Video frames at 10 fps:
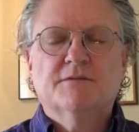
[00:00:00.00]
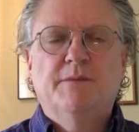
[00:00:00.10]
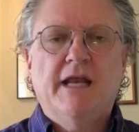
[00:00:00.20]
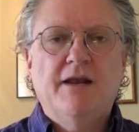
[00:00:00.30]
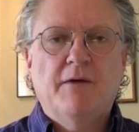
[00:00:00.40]

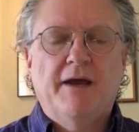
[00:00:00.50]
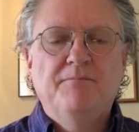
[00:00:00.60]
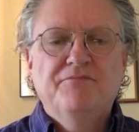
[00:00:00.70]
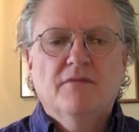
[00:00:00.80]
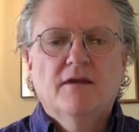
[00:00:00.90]
But anyway,
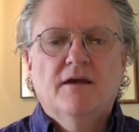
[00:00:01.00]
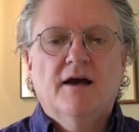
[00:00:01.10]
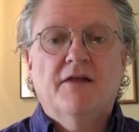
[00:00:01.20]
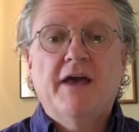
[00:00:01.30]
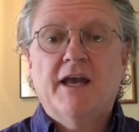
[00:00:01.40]

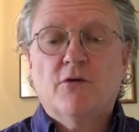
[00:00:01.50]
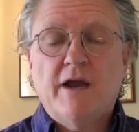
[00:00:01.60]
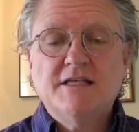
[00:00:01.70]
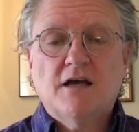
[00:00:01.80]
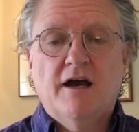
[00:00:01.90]
they had a
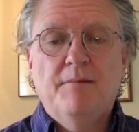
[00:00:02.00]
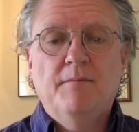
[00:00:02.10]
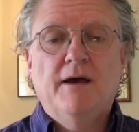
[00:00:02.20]
great time,